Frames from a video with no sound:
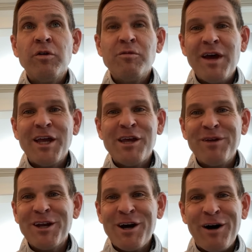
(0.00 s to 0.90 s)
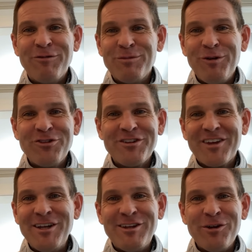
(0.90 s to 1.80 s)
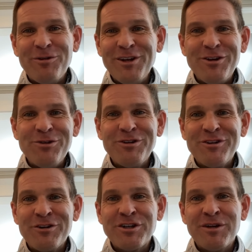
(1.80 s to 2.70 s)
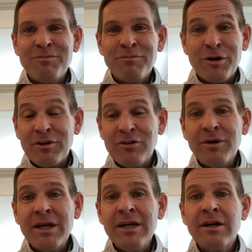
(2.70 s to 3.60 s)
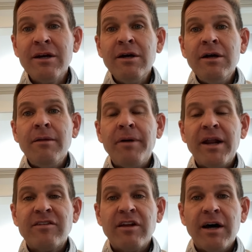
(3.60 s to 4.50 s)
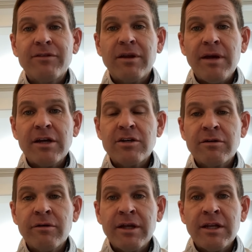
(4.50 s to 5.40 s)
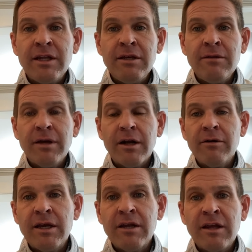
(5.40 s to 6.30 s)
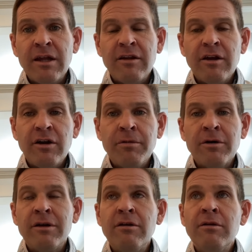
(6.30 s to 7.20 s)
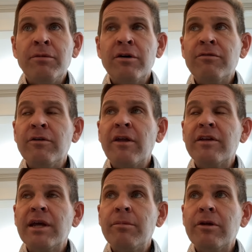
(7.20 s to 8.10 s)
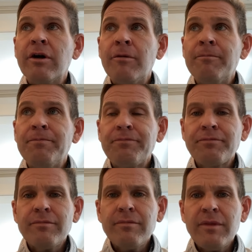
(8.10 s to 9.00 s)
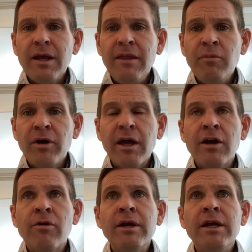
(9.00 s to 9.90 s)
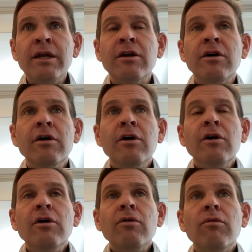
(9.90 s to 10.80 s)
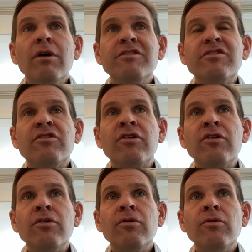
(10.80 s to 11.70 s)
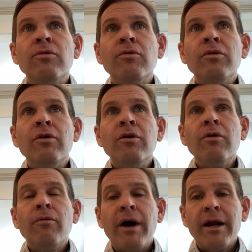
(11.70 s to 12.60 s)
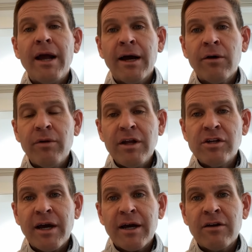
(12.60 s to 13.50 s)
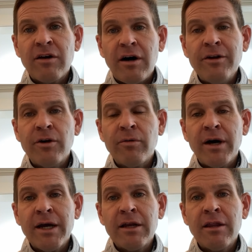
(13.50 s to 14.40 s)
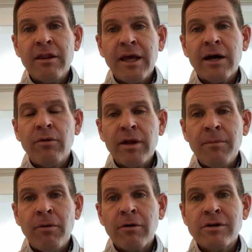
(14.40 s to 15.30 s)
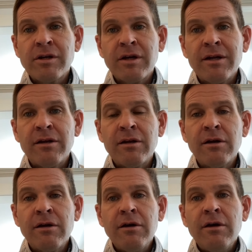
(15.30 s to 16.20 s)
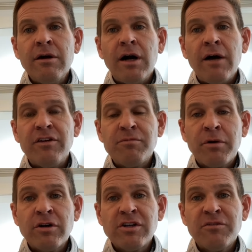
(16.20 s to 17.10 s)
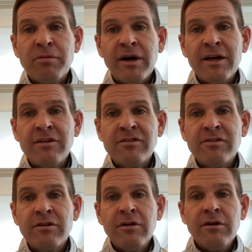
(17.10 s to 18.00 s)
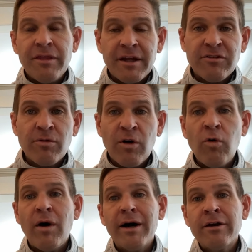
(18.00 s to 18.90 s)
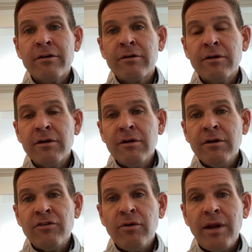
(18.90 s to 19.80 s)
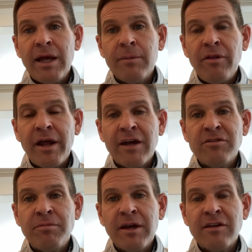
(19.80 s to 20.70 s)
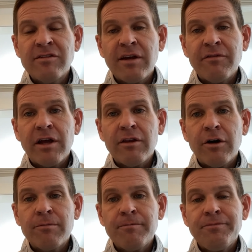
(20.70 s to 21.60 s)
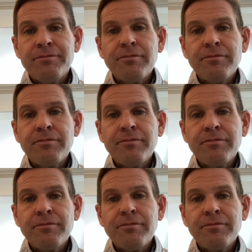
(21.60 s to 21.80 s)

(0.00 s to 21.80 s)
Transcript: would make him get comfortable just continuing to do his search in perpetuity, but it's enough to make sure that he can continue to put food on the table at home. And then what I agreed was to write an equity check to underwrite the equity portion of his purchase price that's required to enable that SBA 7A loan.